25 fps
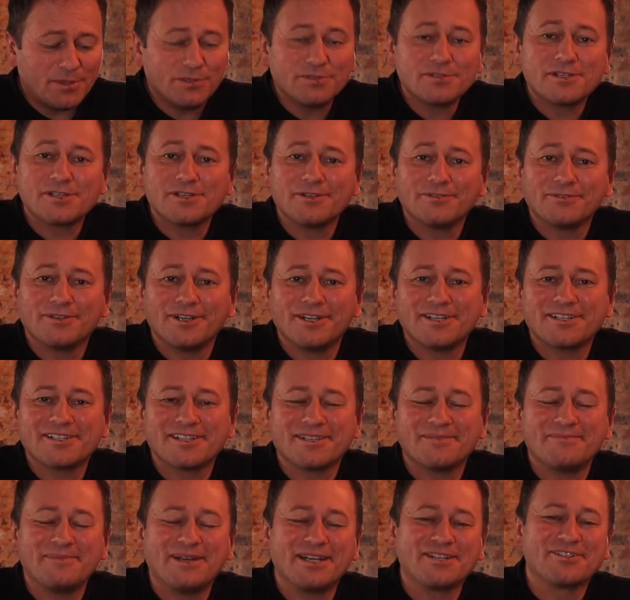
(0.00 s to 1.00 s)
ponzu
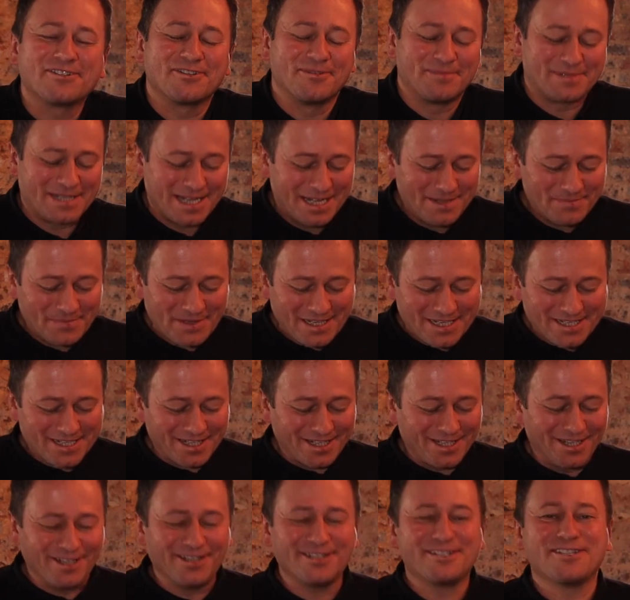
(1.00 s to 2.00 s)
roasted mushrooms, there's a
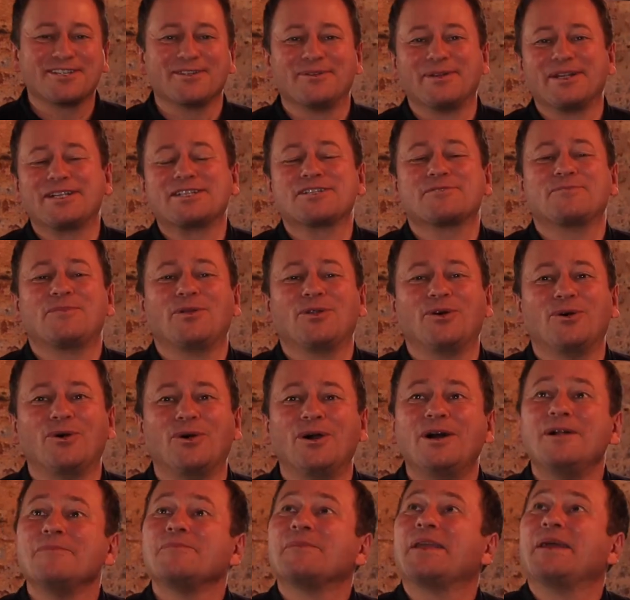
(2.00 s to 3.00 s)
lot to
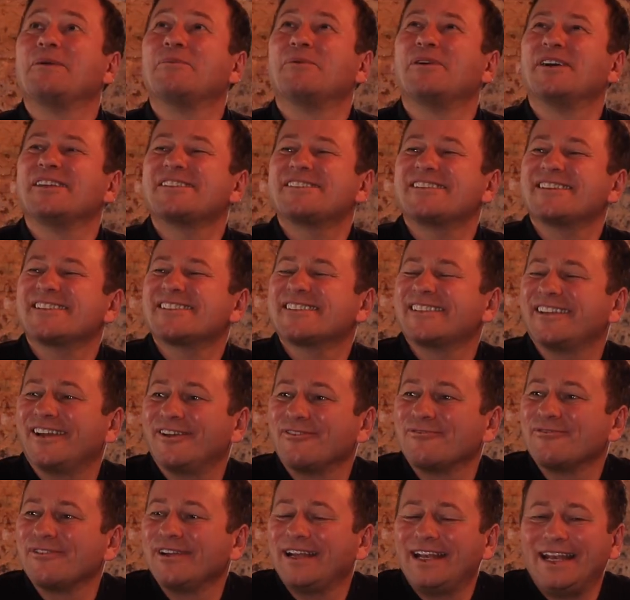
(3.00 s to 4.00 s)
explore in what is just
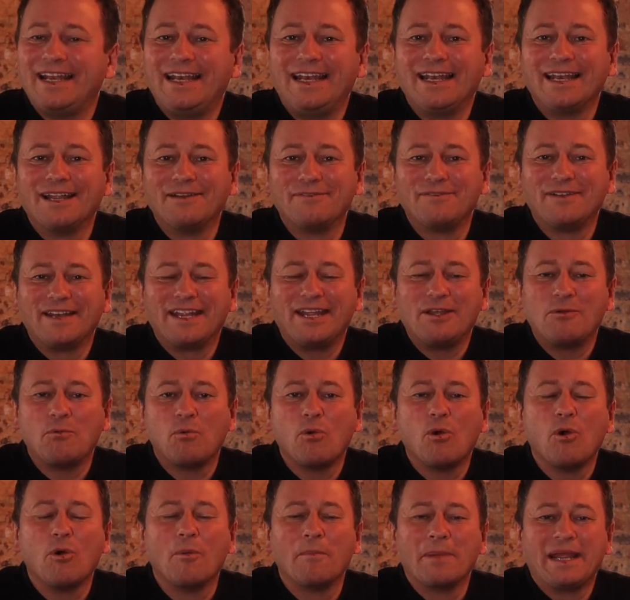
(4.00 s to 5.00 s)
a really lovely,
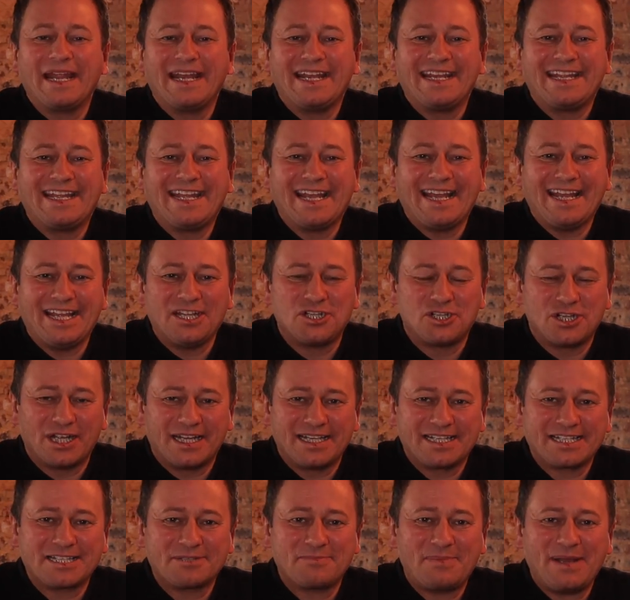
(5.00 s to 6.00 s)
warm,
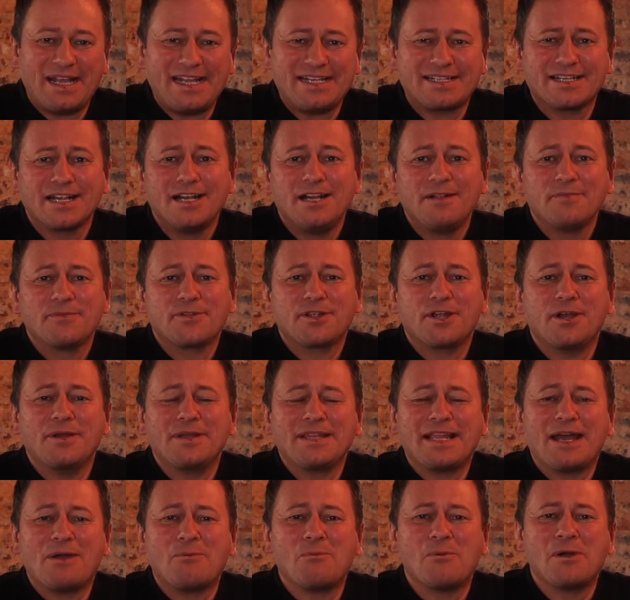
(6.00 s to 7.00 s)
engaging space. Throw
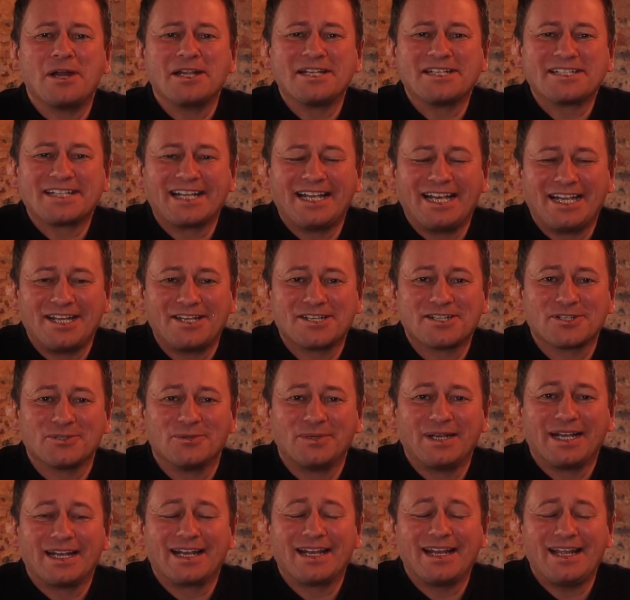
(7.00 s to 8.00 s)
in that wine cellar you
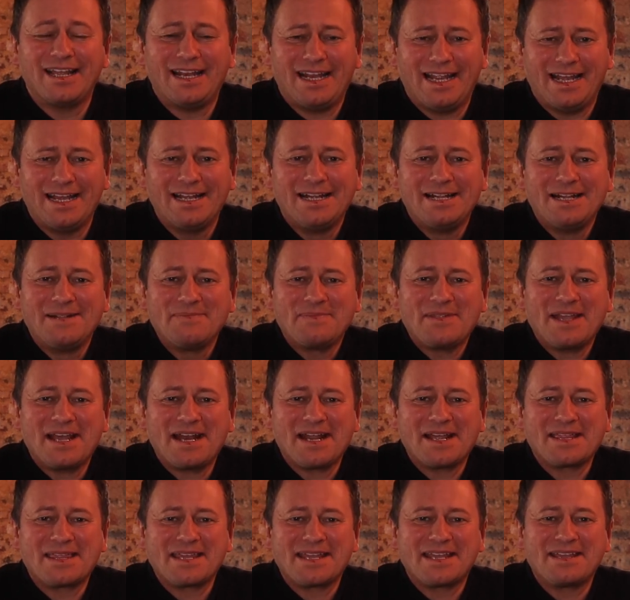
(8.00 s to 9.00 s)
saw a little earlier,
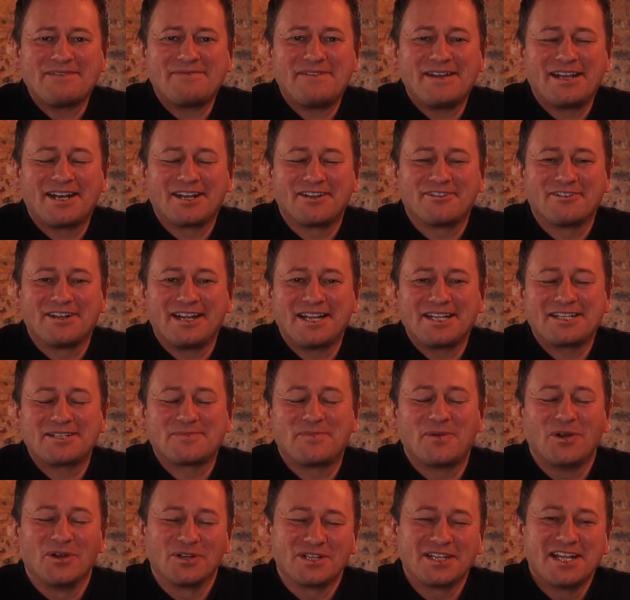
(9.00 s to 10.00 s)
and I think I found a great
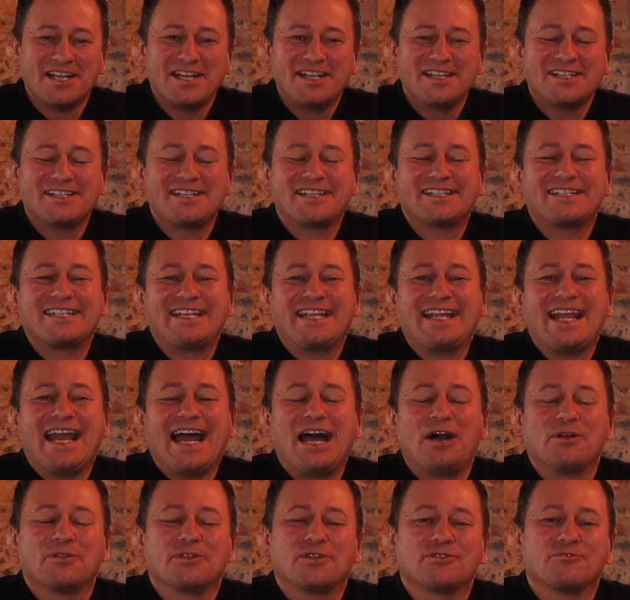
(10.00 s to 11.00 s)
spot to see
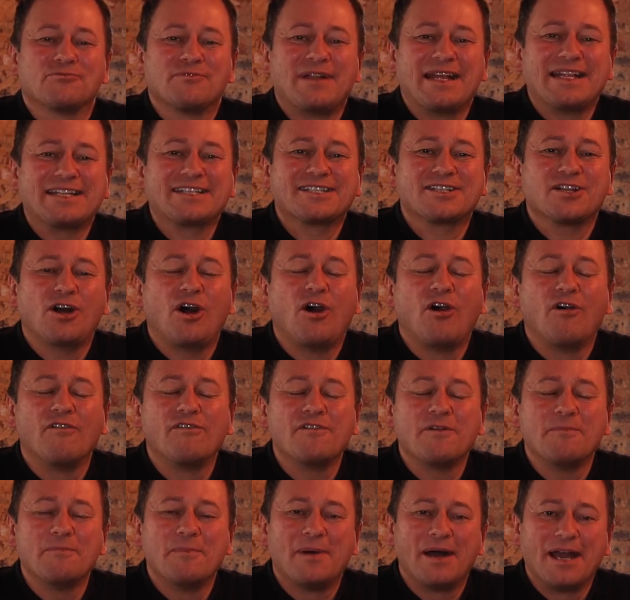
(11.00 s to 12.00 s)
out the rest of
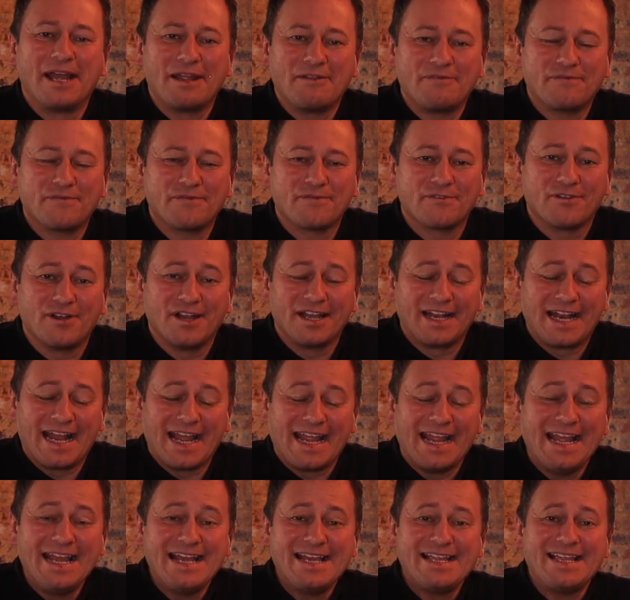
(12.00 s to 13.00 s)
my
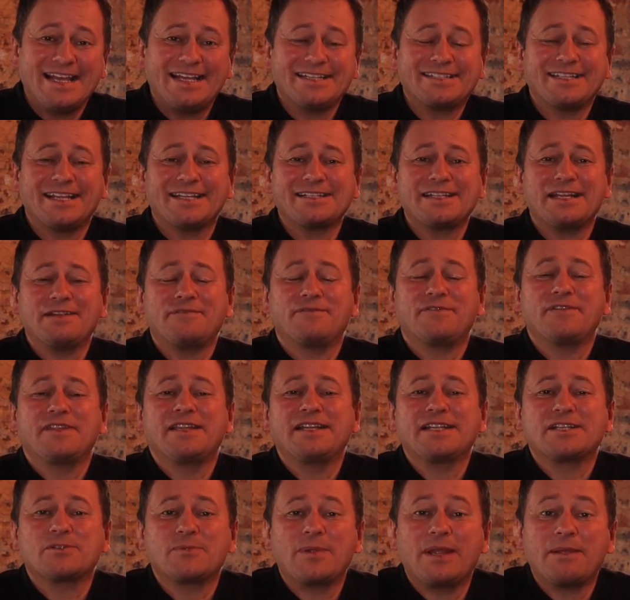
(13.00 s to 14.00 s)
Friday. That does it for
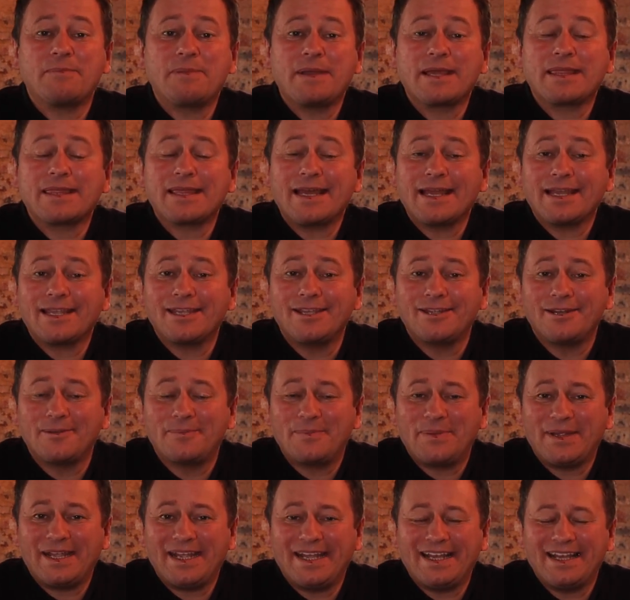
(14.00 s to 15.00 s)
this week. Big thank you to
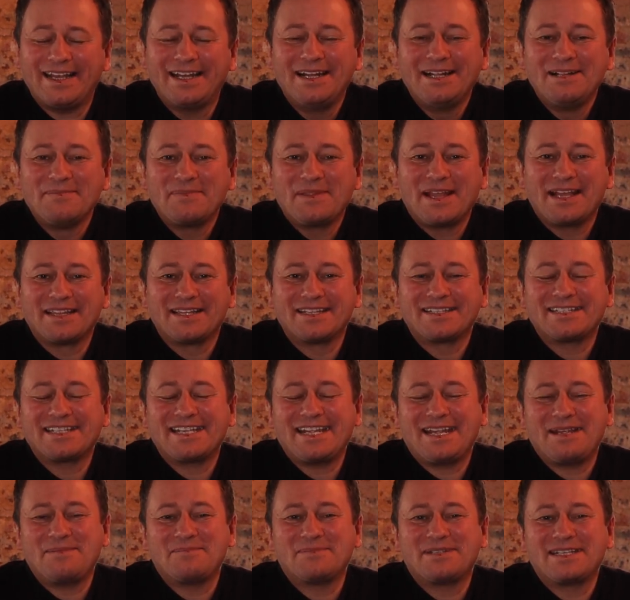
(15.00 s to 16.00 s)
Pierre and the
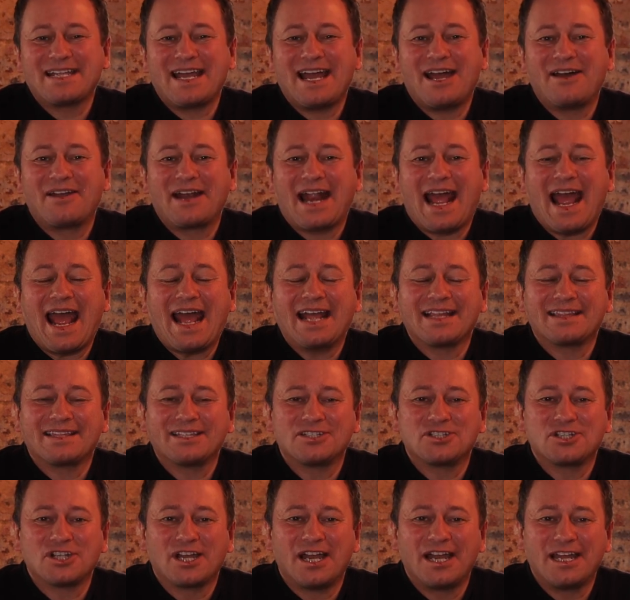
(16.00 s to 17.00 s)
team down at
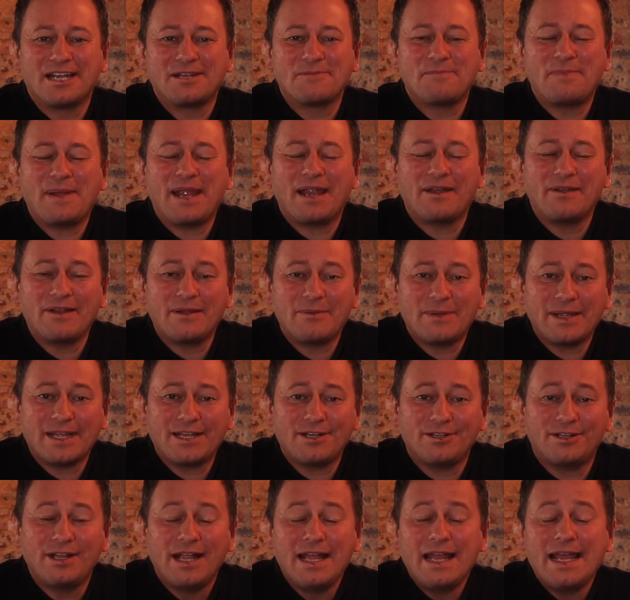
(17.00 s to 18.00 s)
the Giant
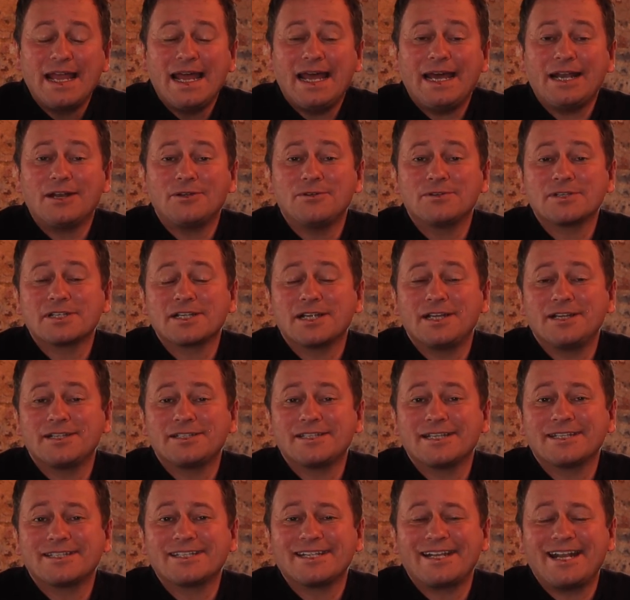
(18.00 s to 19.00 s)
Periwinkle, and also
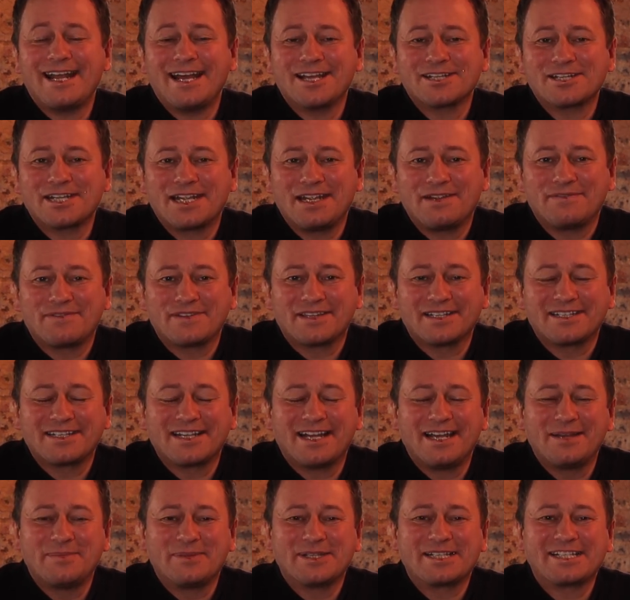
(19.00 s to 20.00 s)
to Tinashe for the
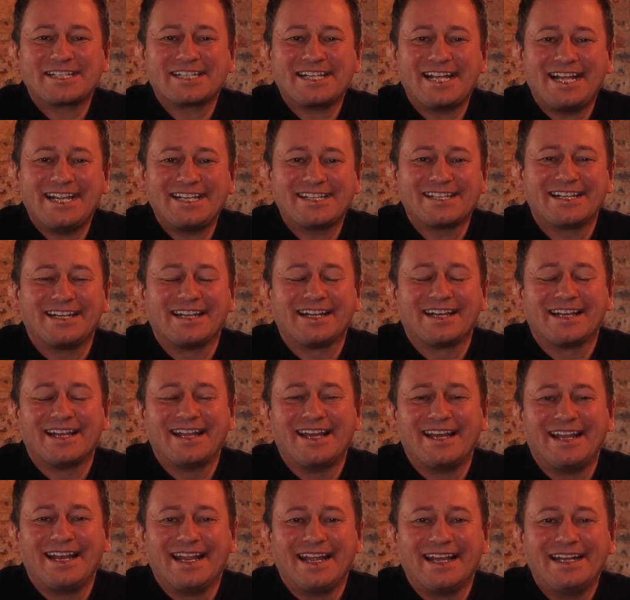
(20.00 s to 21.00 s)
time at Saint a little
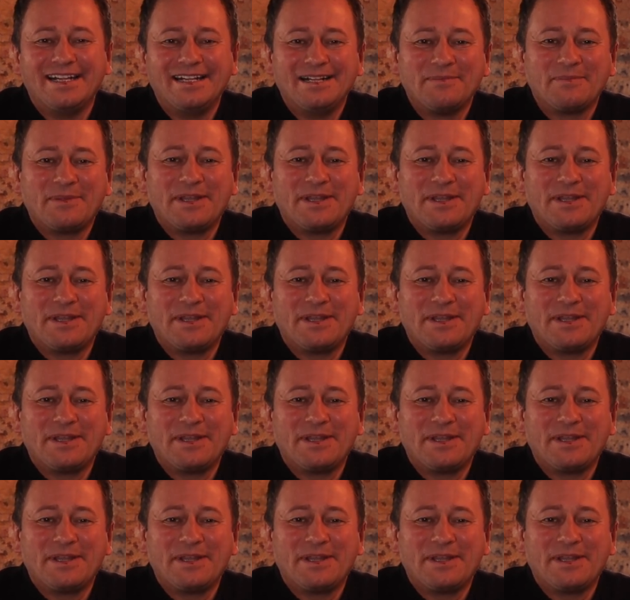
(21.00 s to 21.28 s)
earlier.